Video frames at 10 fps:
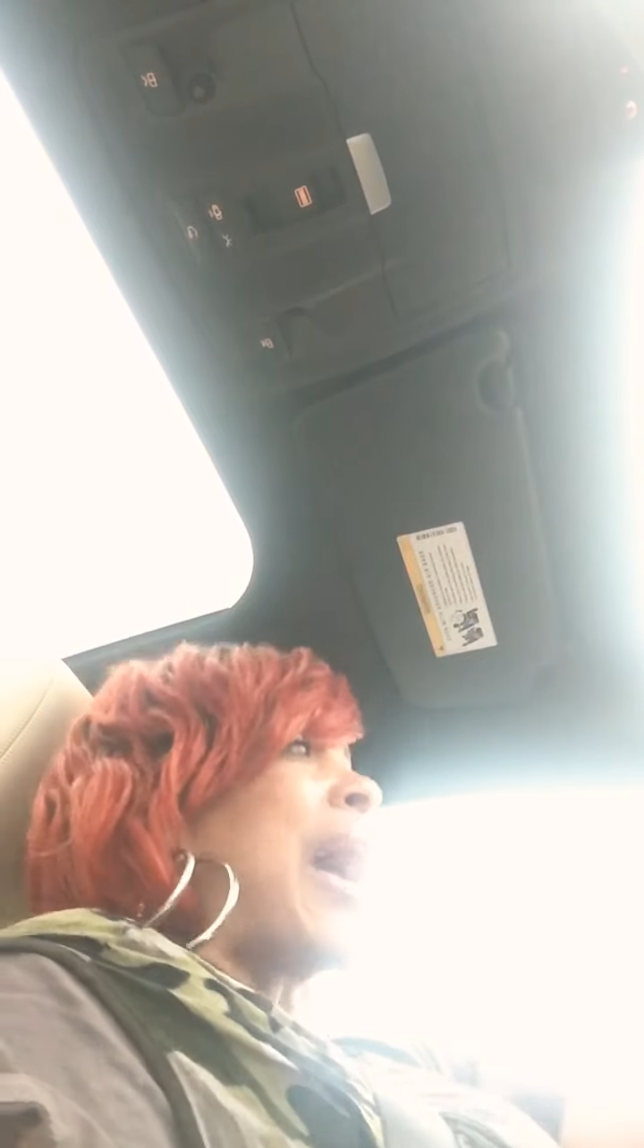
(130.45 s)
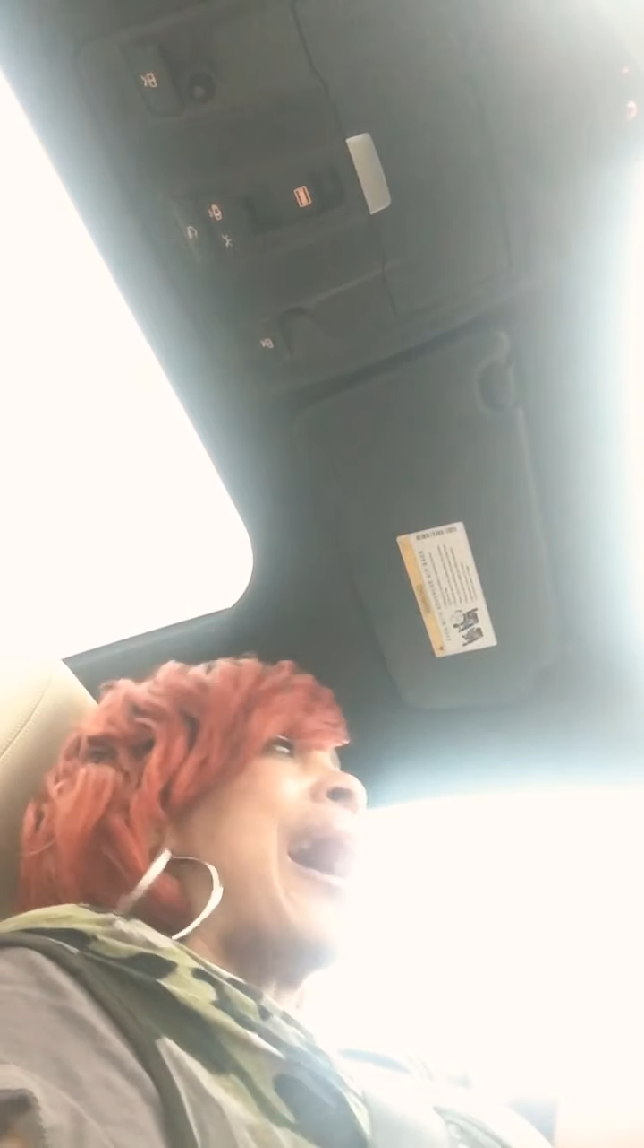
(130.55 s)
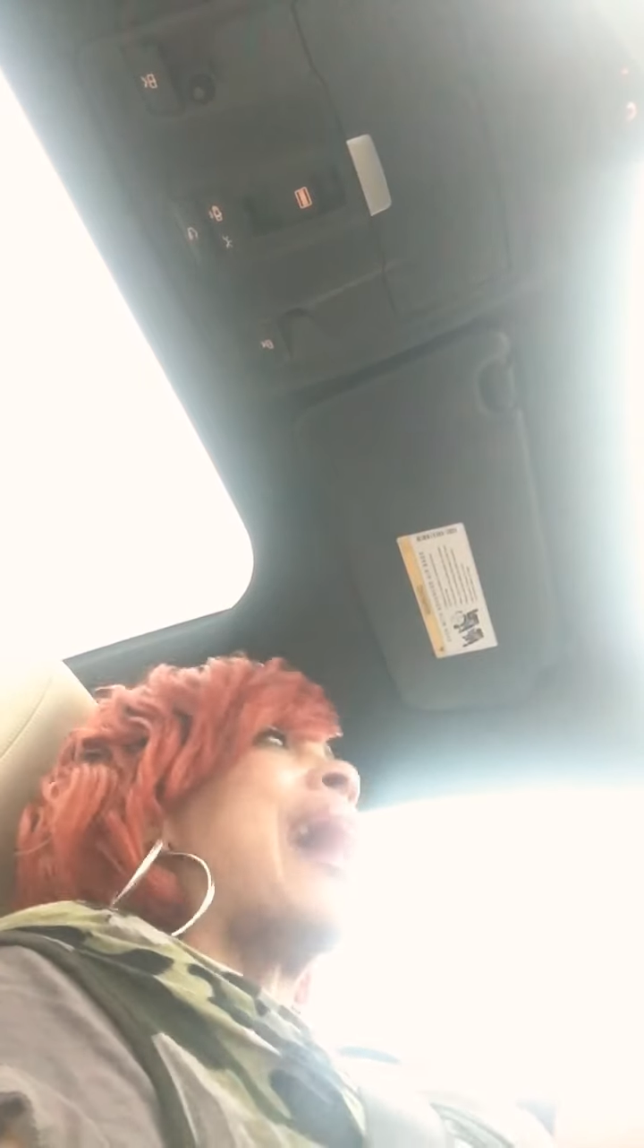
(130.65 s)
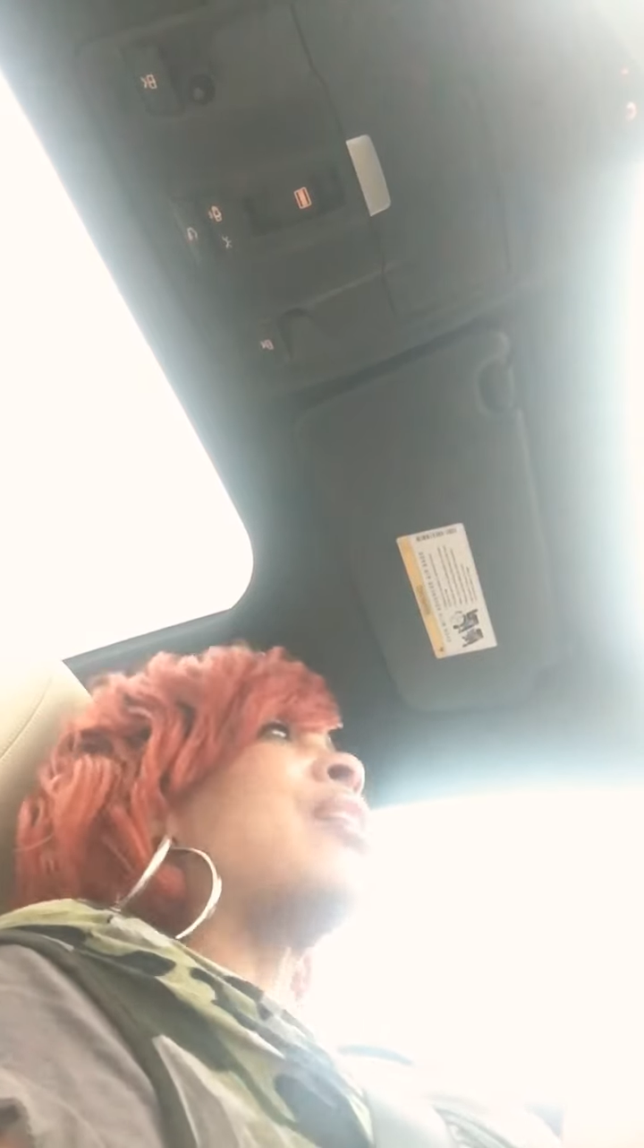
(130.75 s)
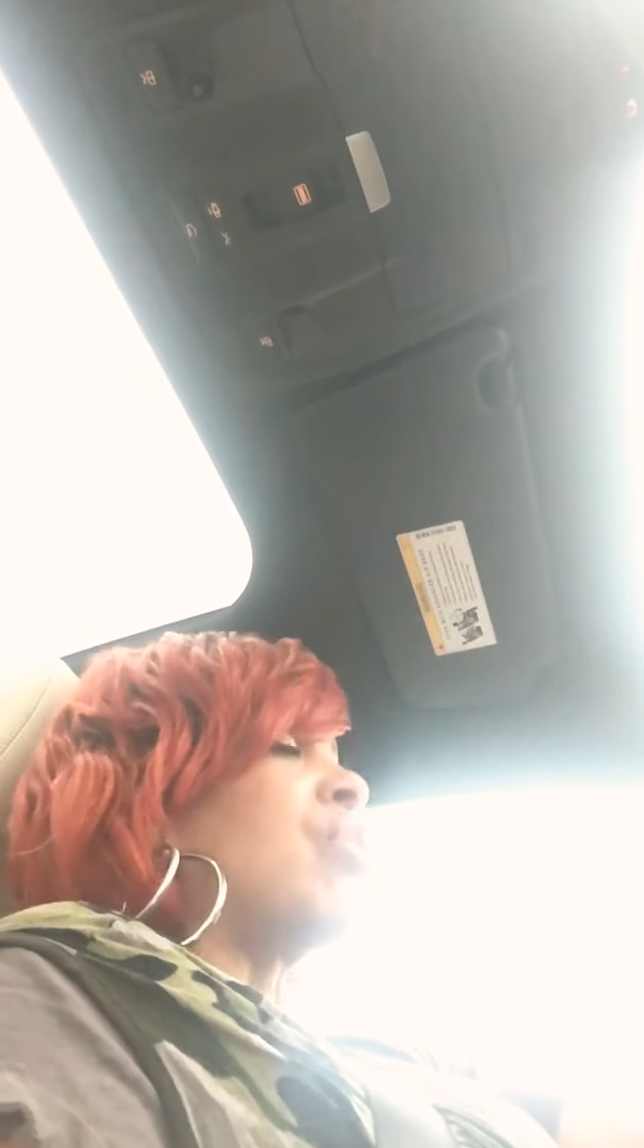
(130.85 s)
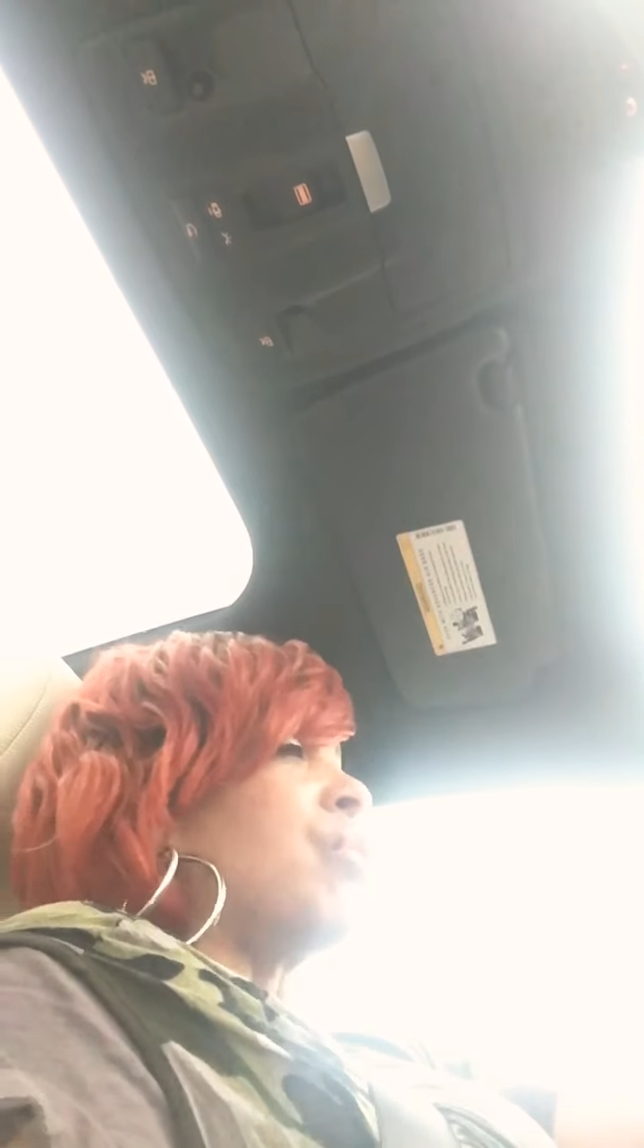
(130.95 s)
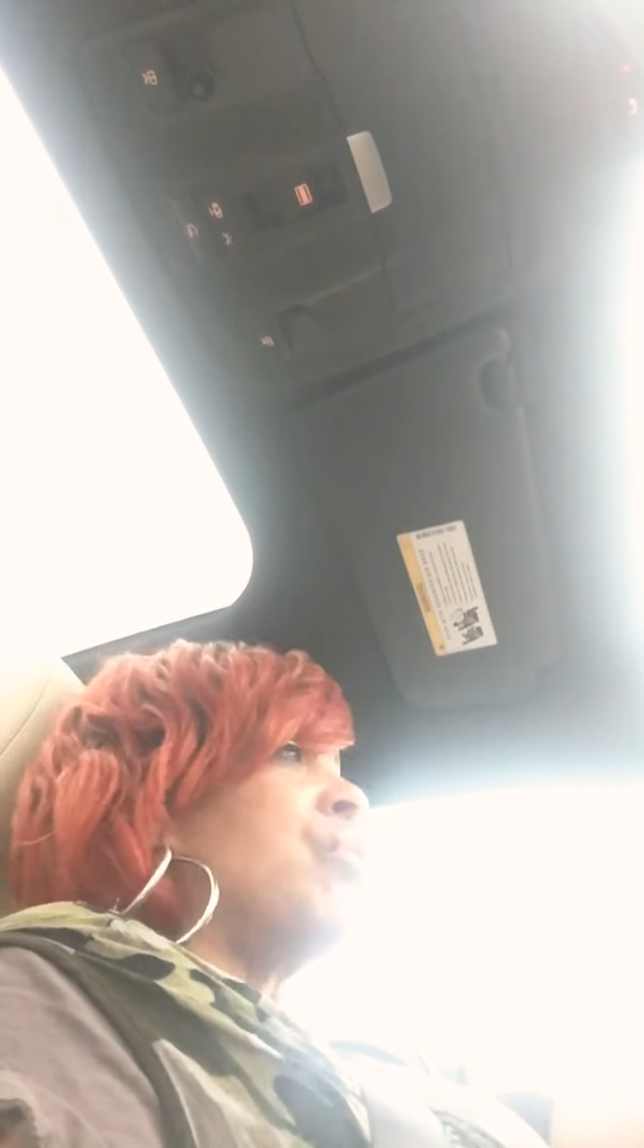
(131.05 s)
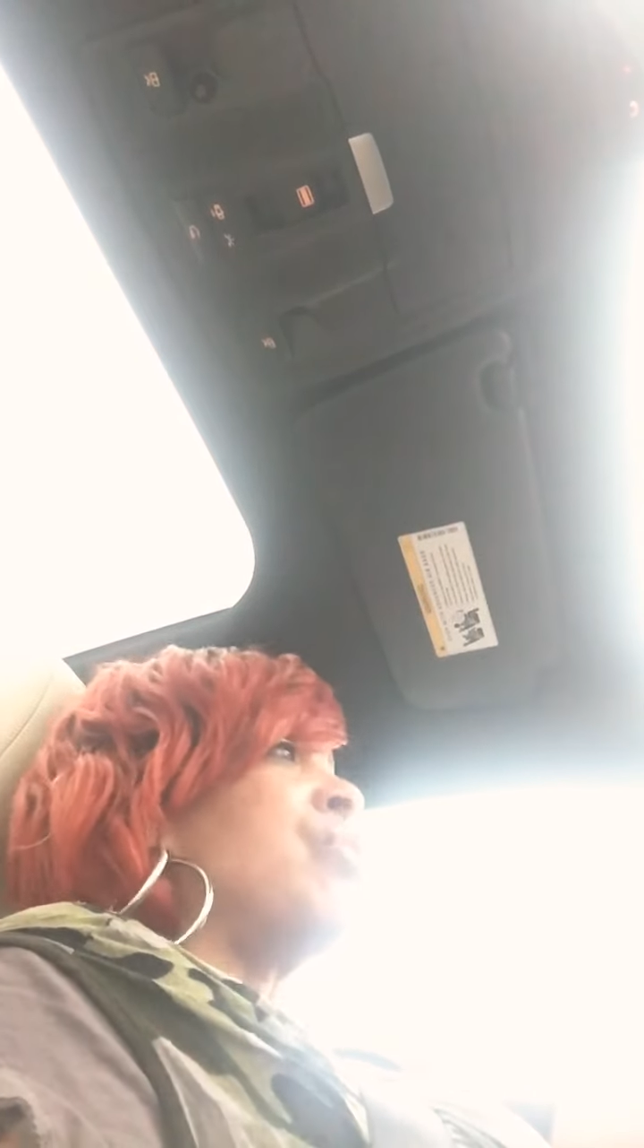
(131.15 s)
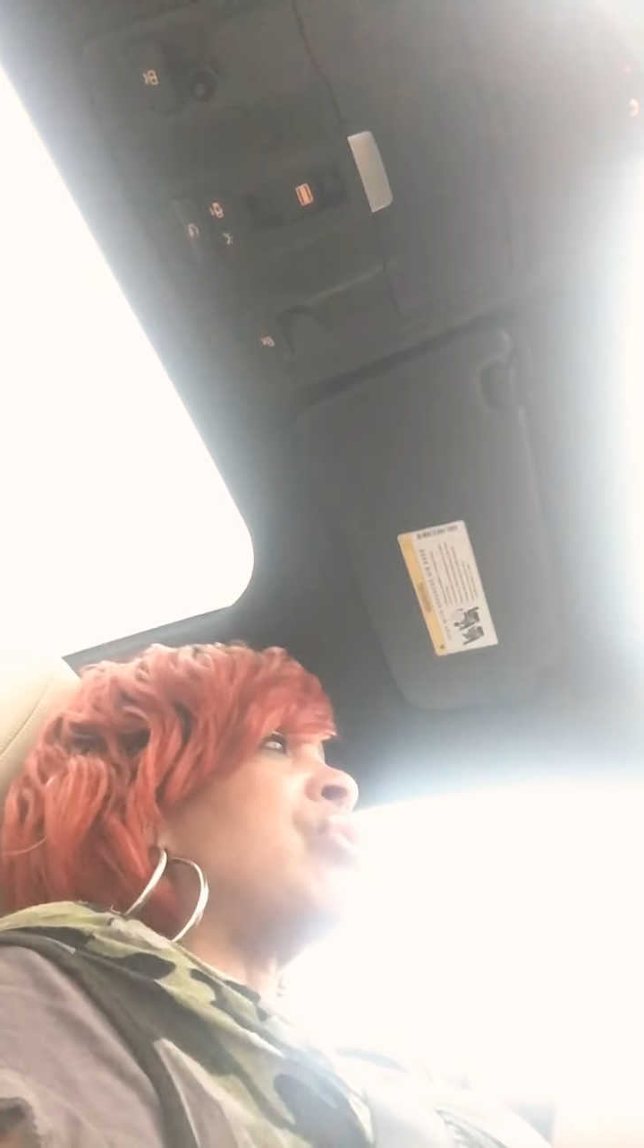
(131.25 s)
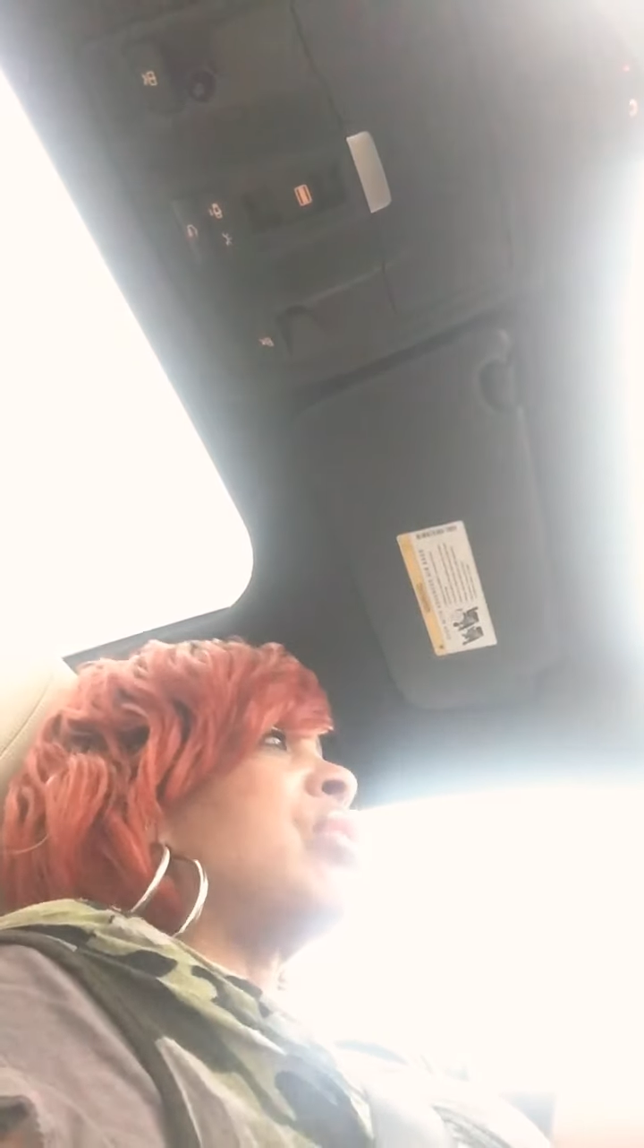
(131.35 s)

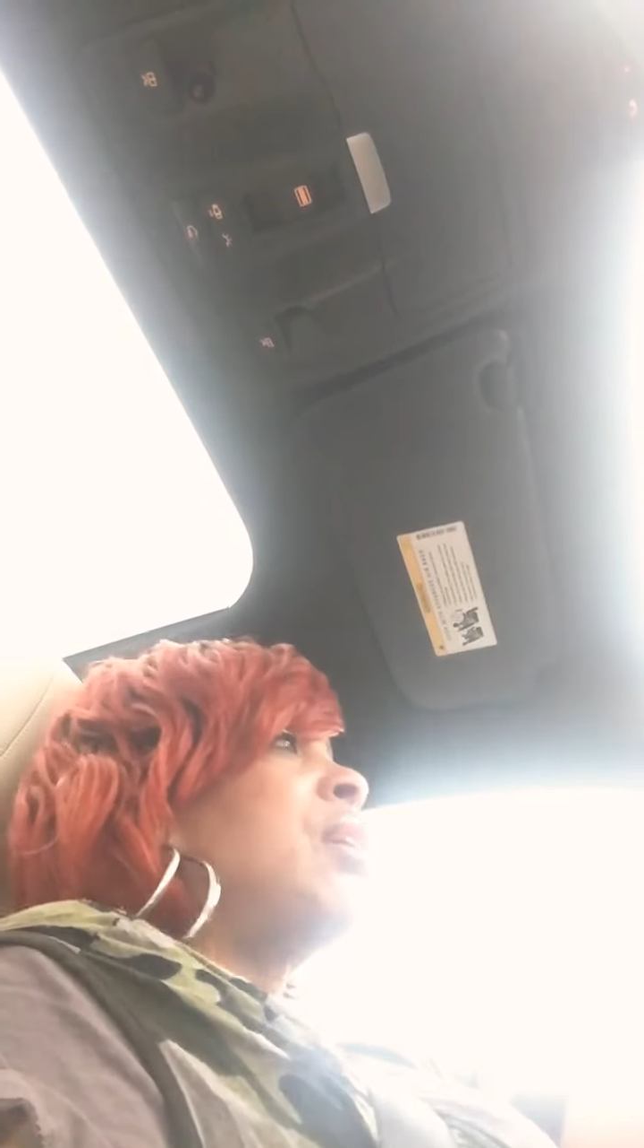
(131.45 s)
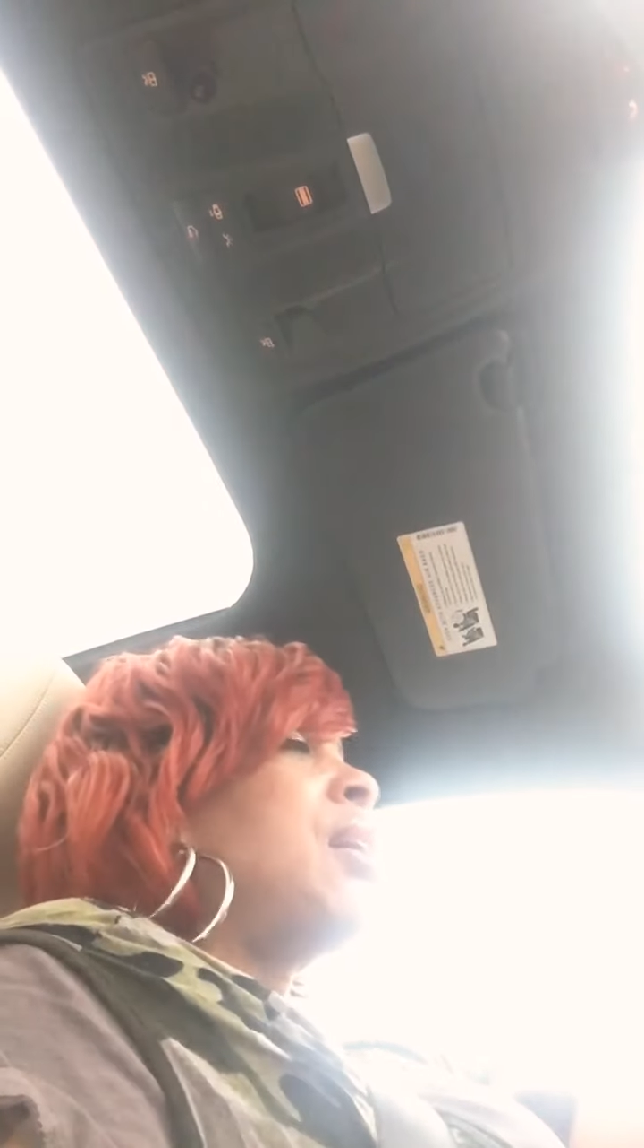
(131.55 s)
actors,